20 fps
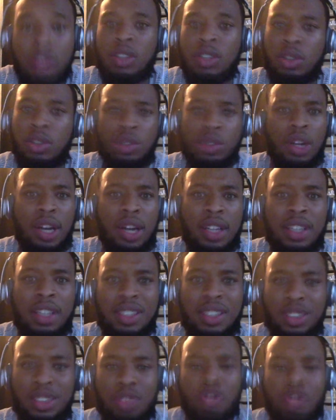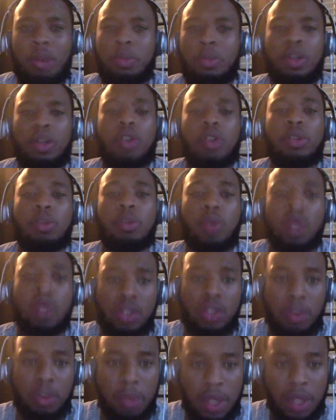I think he still dropped 30 points
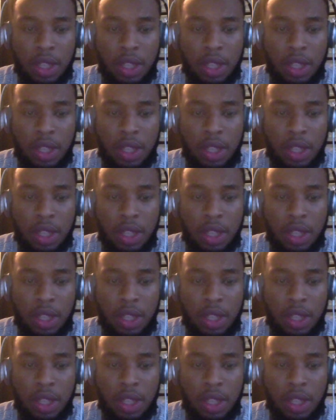on him.